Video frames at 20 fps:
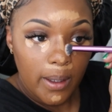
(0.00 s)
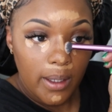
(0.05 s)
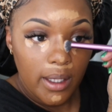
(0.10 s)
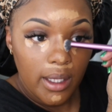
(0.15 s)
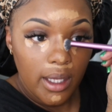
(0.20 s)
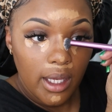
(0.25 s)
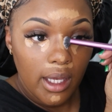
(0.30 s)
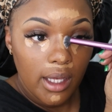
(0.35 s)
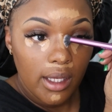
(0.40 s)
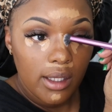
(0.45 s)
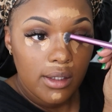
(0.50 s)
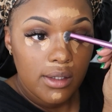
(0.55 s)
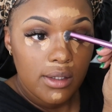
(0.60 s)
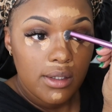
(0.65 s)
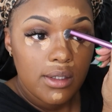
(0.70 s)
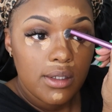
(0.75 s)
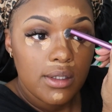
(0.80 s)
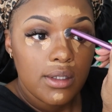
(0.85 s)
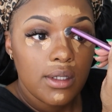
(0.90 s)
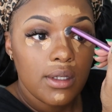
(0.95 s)

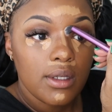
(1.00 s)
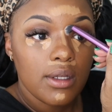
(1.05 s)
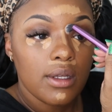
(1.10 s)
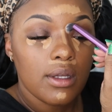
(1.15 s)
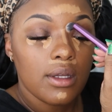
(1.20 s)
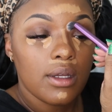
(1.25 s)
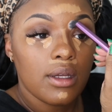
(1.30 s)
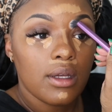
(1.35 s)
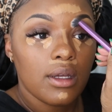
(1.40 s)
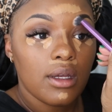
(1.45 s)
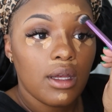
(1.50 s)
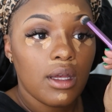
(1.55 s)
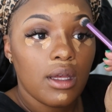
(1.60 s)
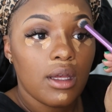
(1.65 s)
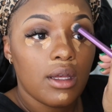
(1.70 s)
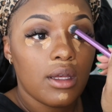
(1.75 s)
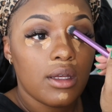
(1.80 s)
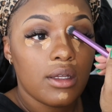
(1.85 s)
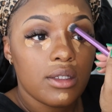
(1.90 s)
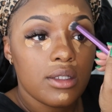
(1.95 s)
Yes.
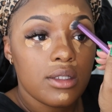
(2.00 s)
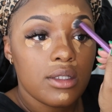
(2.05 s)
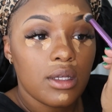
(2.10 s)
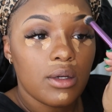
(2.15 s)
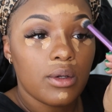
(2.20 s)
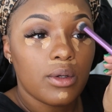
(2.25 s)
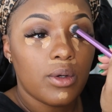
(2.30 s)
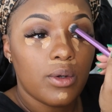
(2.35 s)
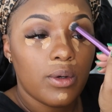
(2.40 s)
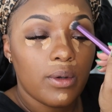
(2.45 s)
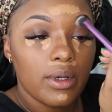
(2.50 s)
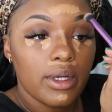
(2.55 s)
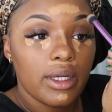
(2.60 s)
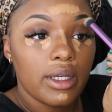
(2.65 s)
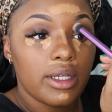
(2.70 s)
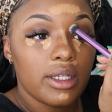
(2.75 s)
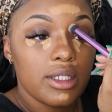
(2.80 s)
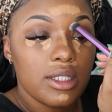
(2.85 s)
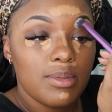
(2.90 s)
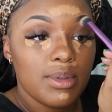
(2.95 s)
So
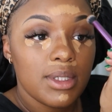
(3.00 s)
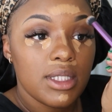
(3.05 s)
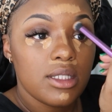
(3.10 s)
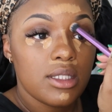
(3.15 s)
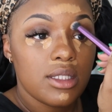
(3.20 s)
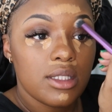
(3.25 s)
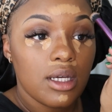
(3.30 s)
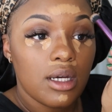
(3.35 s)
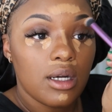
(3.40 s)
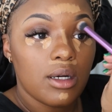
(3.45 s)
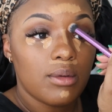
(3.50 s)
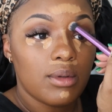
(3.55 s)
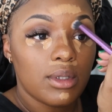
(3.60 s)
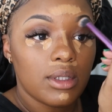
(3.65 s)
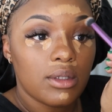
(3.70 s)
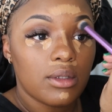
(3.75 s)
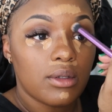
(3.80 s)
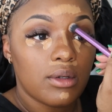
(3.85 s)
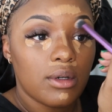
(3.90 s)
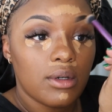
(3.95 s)
Koi, it's been so
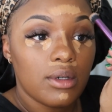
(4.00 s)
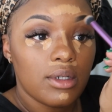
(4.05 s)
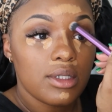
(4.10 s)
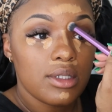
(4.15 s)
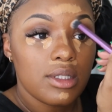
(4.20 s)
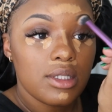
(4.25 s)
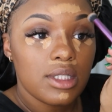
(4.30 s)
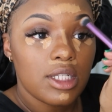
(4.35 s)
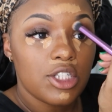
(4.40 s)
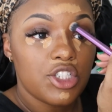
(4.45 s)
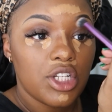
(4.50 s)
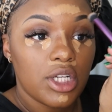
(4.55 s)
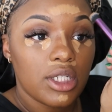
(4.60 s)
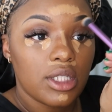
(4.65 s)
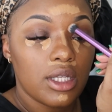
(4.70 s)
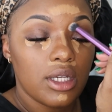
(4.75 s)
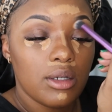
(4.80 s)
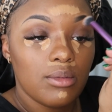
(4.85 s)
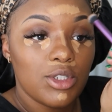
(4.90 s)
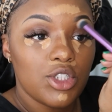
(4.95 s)
long since I
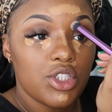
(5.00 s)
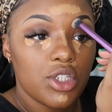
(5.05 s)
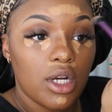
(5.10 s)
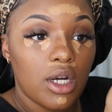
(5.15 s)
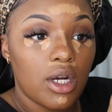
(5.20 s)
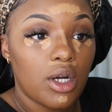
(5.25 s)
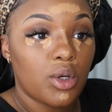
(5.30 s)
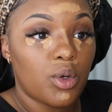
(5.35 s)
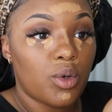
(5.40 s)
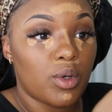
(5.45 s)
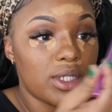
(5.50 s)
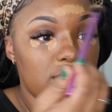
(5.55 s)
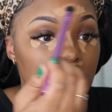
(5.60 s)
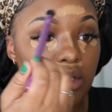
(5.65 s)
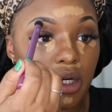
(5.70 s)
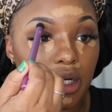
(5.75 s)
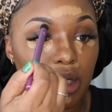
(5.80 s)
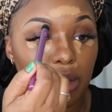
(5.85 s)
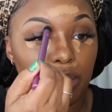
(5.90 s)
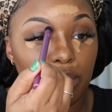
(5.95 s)
checked in with y'all. Koi
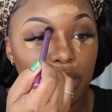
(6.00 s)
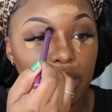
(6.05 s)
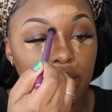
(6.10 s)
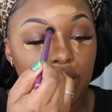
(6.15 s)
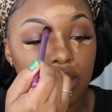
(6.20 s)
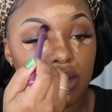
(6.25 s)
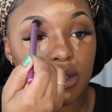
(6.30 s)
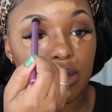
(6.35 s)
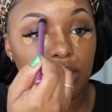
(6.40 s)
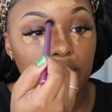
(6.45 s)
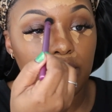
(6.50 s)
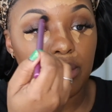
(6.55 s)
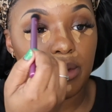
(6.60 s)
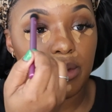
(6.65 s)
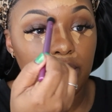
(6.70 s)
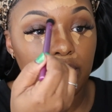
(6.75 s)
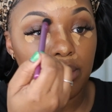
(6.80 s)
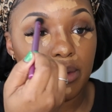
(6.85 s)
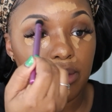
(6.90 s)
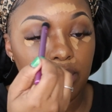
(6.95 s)
started
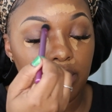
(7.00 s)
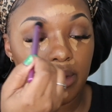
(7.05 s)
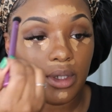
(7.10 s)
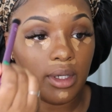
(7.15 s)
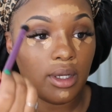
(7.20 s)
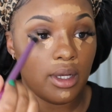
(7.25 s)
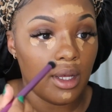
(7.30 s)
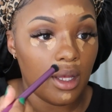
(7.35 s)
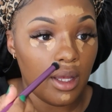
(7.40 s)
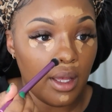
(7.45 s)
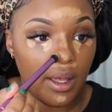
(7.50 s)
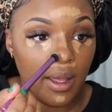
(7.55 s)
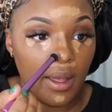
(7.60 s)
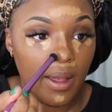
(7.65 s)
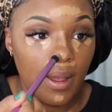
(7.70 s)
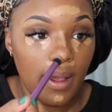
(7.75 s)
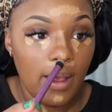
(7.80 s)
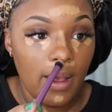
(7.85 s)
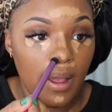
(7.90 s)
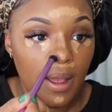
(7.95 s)
preschool.
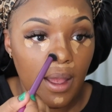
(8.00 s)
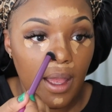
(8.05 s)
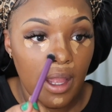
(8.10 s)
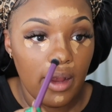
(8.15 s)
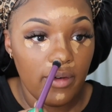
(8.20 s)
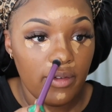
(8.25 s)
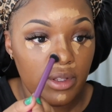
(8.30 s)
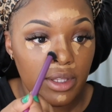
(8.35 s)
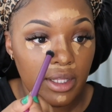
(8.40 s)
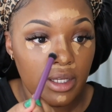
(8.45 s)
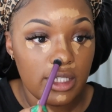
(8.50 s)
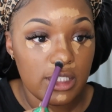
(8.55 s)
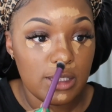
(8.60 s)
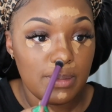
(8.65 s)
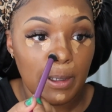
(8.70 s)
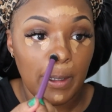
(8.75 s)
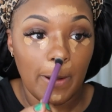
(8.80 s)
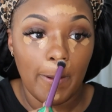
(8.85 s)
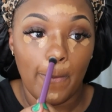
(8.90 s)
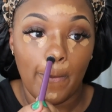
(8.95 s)
Everything has
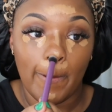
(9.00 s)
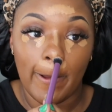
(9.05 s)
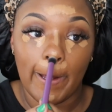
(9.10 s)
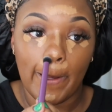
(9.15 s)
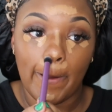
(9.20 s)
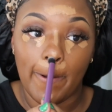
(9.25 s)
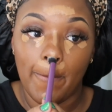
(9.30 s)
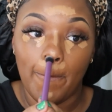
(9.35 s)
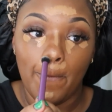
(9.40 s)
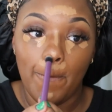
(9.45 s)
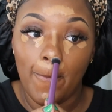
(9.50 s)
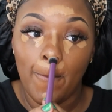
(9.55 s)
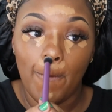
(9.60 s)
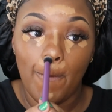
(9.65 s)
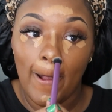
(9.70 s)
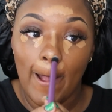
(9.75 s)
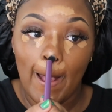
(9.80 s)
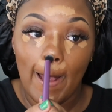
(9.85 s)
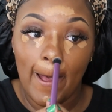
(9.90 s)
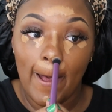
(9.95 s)
been going
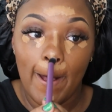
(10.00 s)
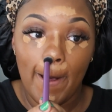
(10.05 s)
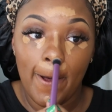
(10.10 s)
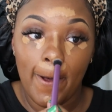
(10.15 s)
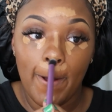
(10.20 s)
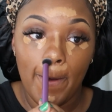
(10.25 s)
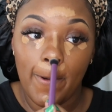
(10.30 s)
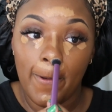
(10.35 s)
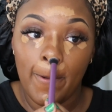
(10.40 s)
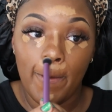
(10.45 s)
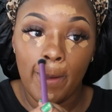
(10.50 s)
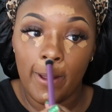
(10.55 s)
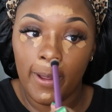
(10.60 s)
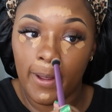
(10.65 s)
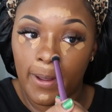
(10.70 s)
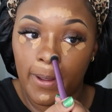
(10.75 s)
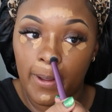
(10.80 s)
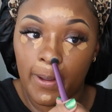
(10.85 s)
well.